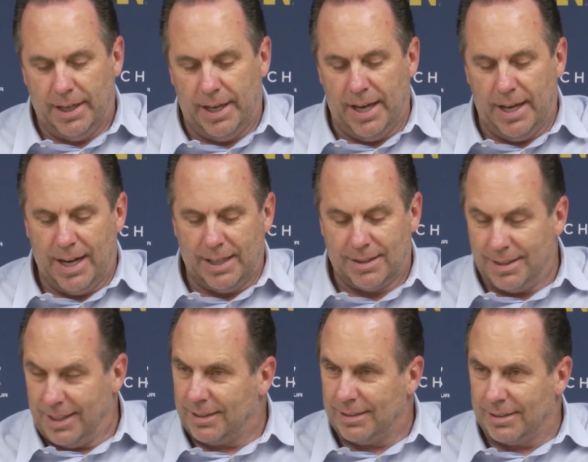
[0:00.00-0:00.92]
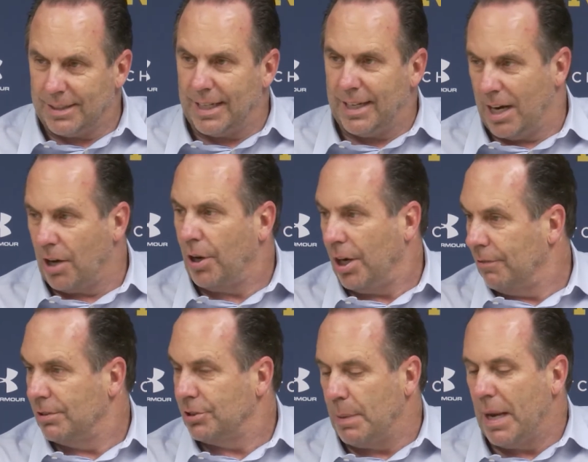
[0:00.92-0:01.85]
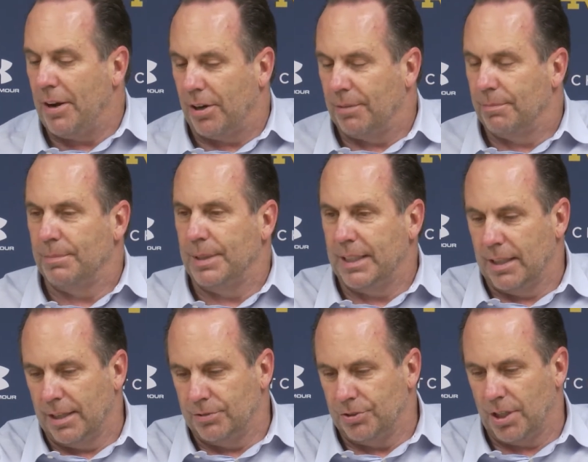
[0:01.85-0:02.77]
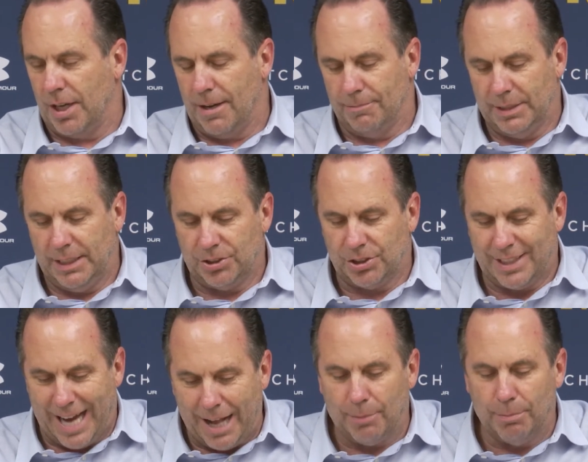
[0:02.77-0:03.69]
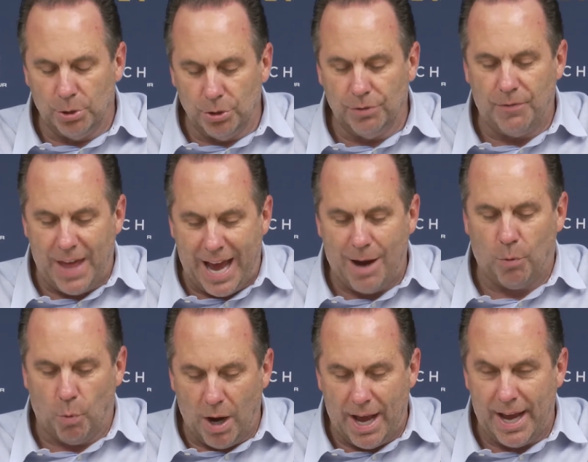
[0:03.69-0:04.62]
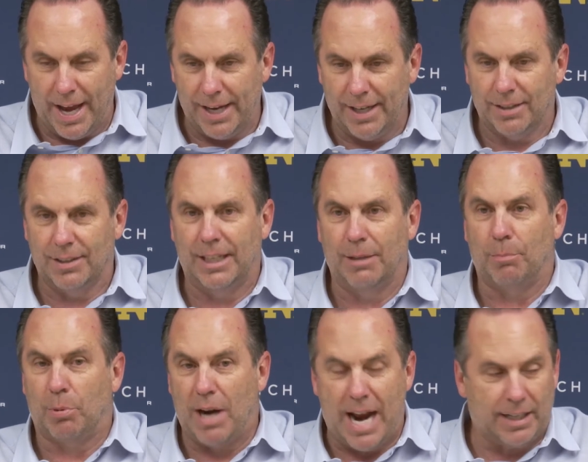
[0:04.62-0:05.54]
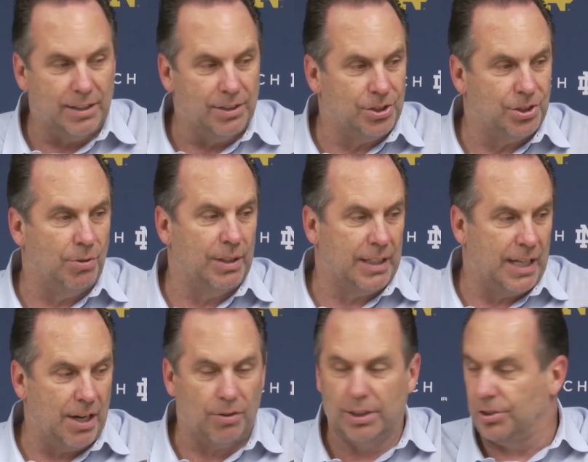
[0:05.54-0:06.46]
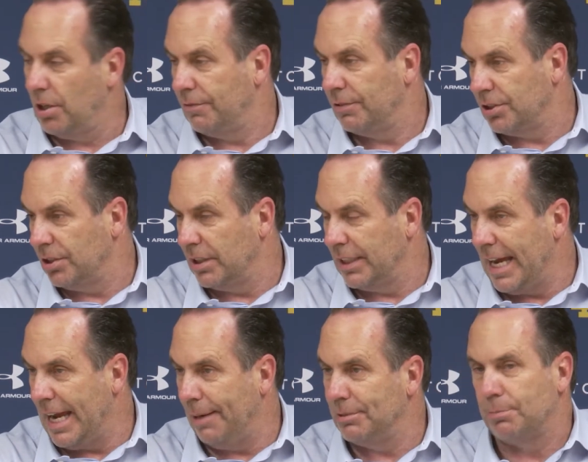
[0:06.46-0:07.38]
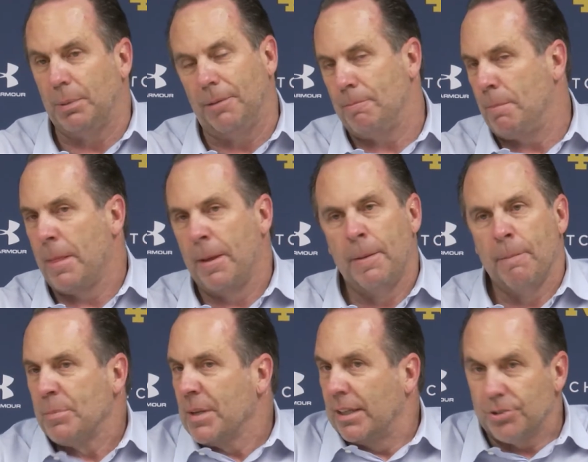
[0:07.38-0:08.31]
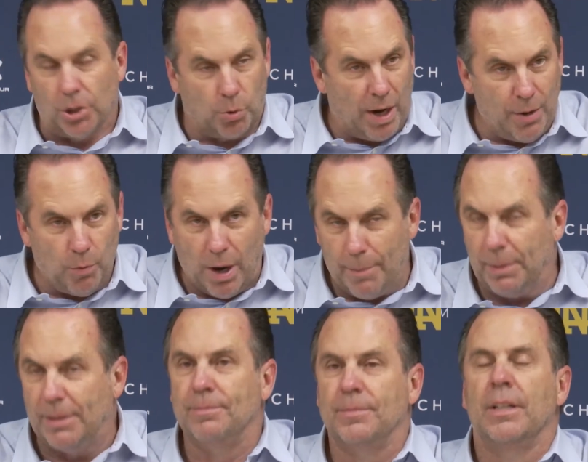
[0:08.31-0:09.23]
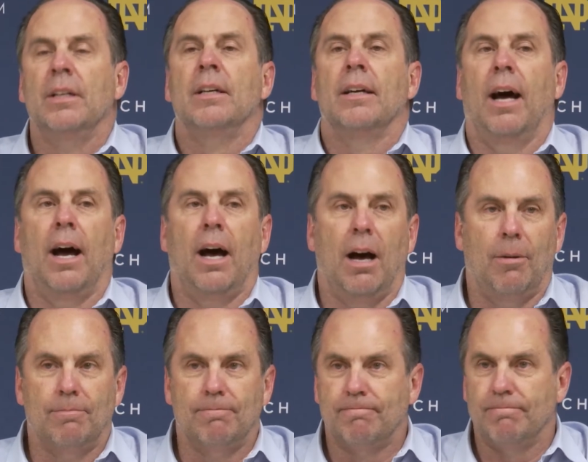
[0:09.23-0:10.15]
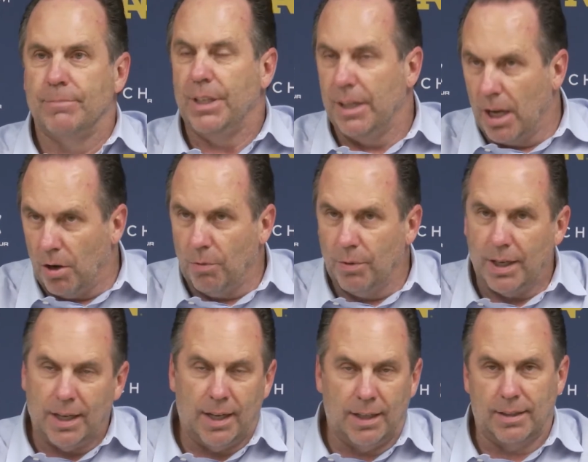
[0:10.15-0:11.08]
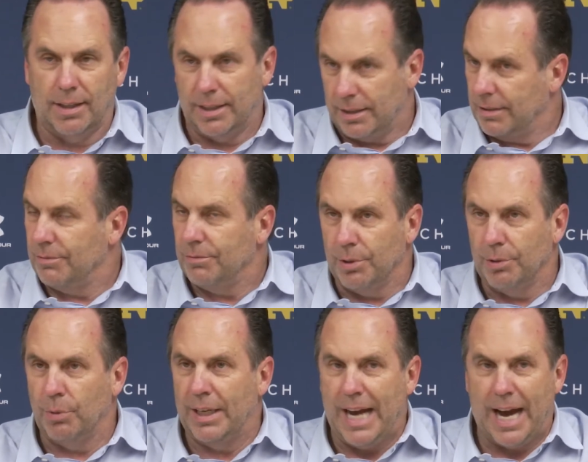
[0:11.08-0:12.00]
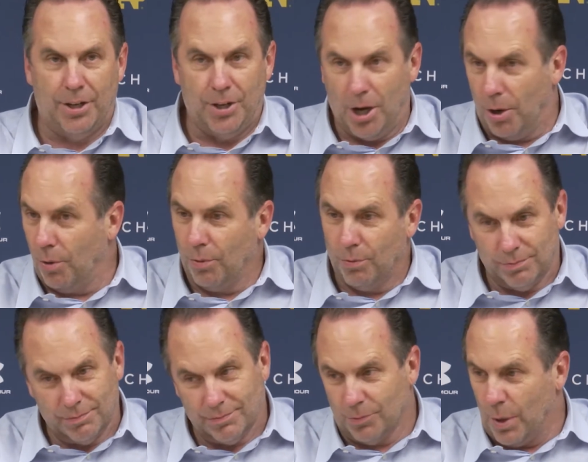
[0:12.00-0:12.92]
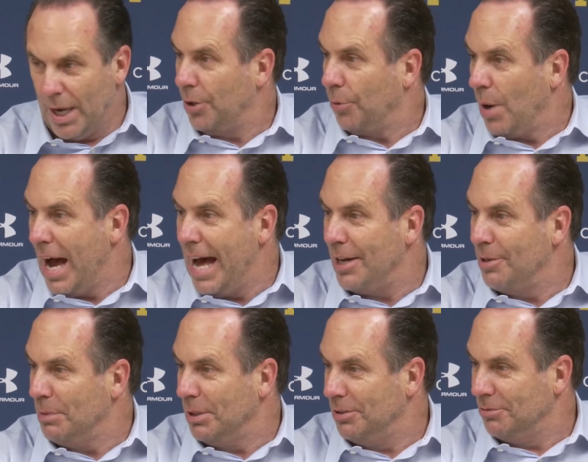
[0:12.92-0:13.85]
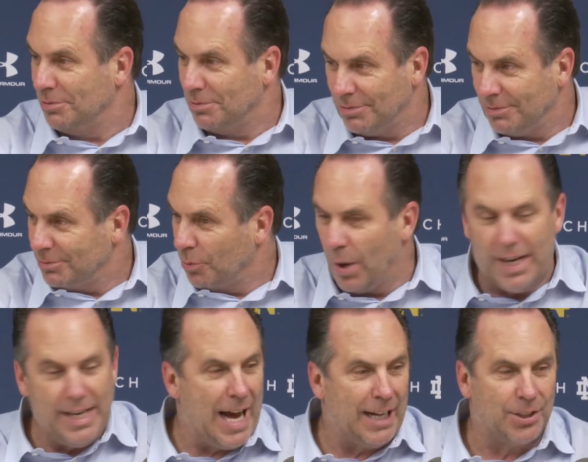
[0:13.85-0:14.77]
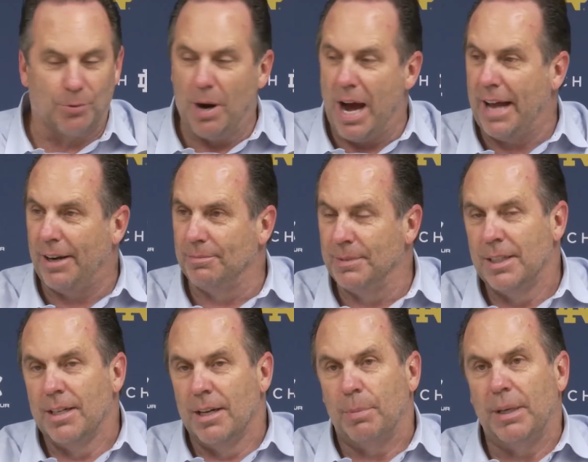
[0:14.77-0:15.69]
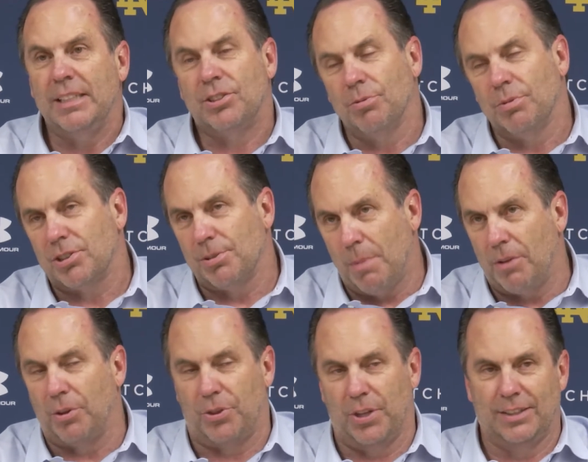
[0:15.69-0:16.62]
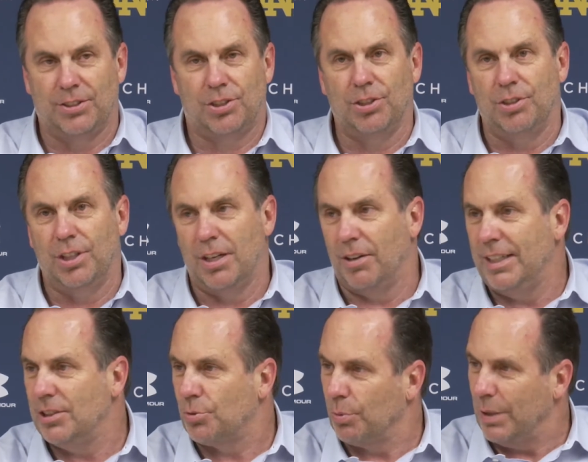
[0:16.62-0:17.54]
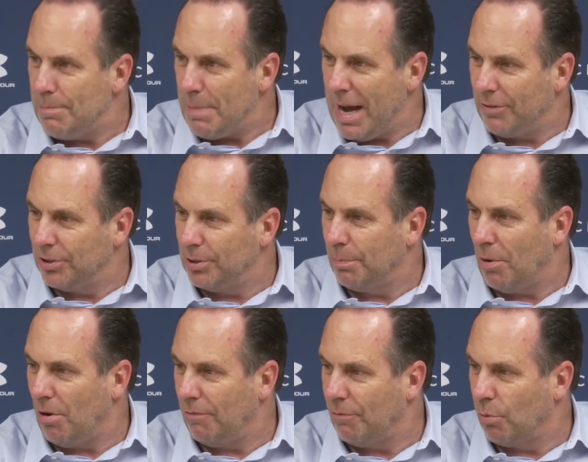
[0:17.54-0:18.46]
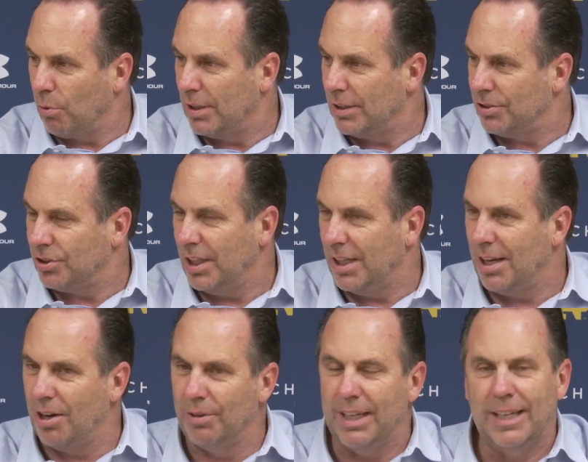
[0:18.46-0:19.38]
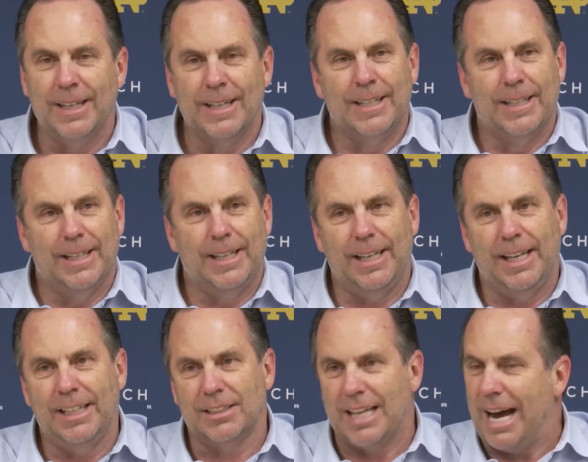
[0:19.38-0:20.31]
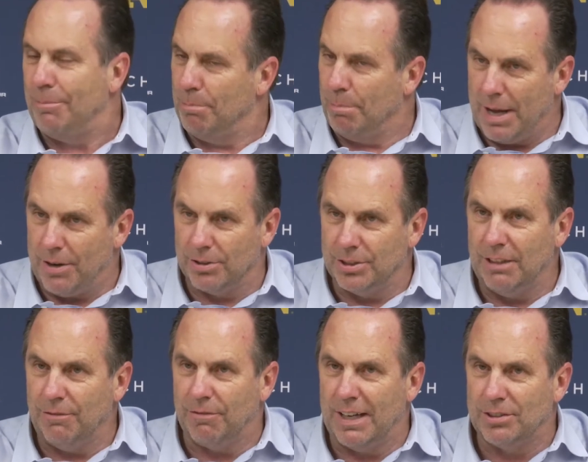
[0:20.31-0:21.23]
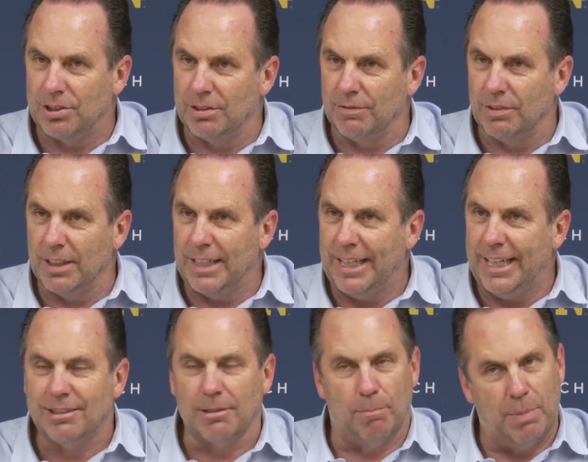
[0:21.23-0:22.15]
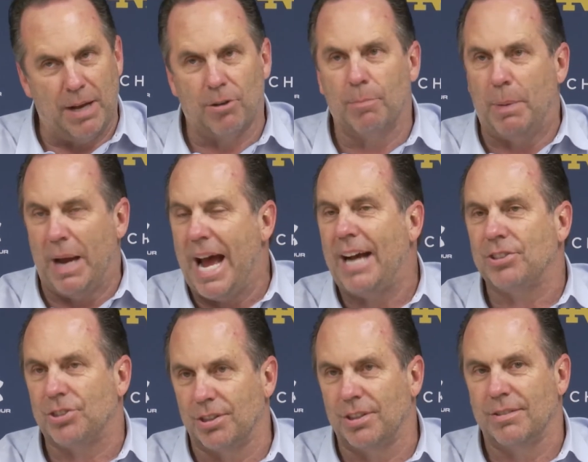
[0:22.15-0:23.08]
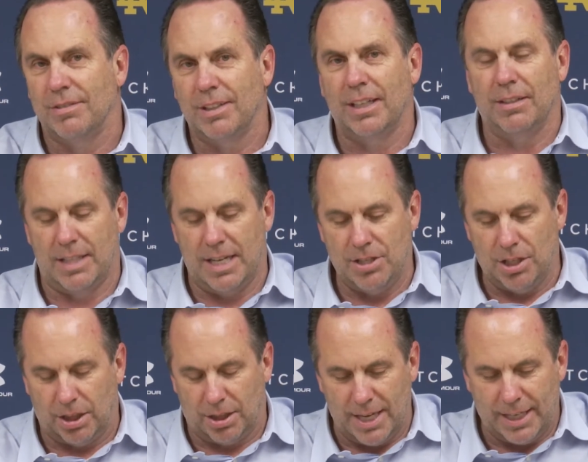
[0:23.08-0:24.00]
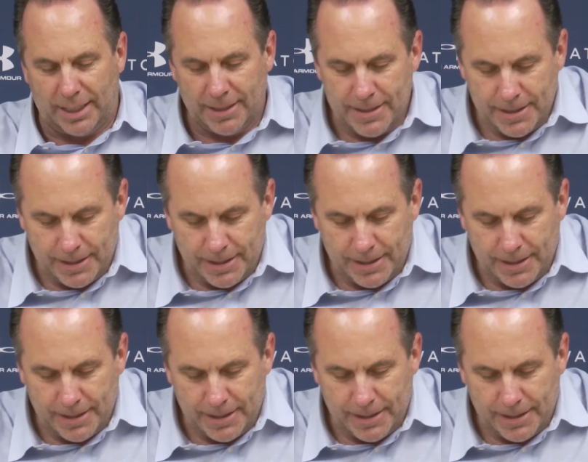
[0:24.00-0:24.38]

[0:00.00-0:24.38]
And I think the carryover is better because he's got to move that way in practice so it carries over to the games. But it's a great weapon. You know, I think we got to know when to ride him and when not to ride him. But he's doing some other things too. You know, he's rebounded the ball for us. You know, he's gotten better defensively. He's a better passer than you think.